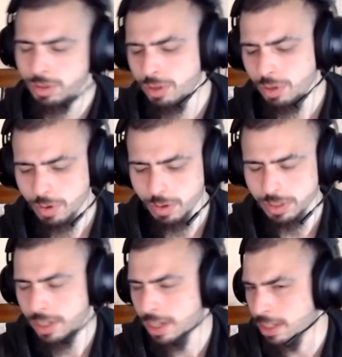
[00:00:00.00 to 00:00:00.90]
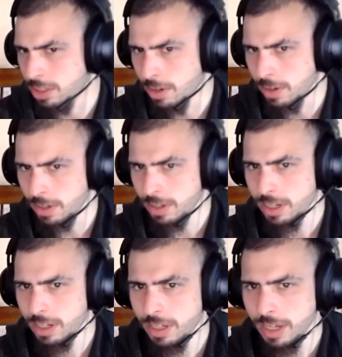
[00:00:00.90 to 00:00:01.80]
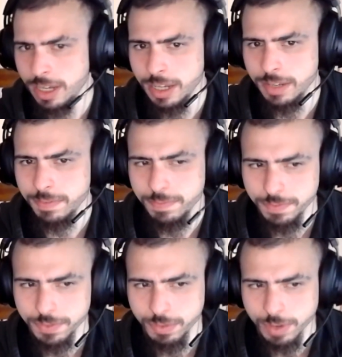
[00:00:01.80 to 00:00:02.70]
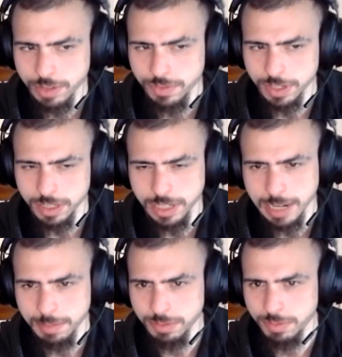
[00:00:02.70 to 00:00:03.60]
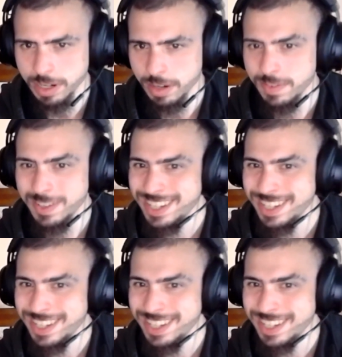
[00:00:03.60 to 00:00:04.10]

towards Kickstart crowdfunded games where